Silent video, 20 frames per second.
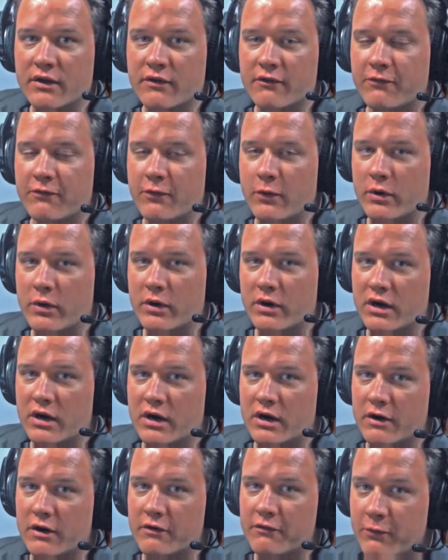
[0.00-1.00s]
for
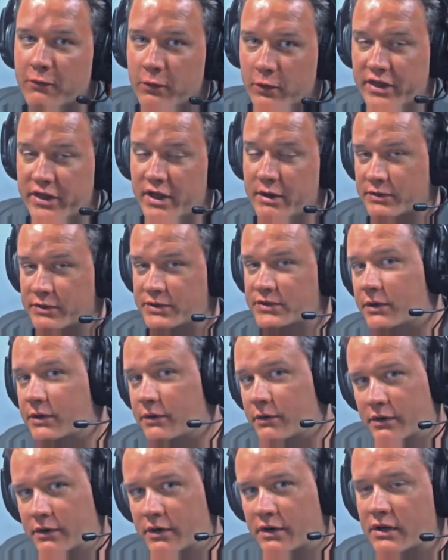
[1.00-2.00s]
our fourth
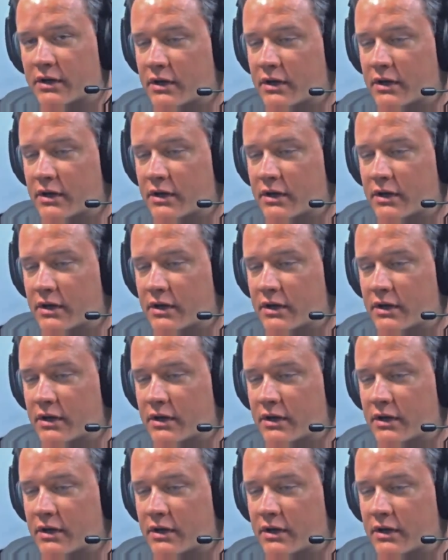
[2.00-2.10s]
episode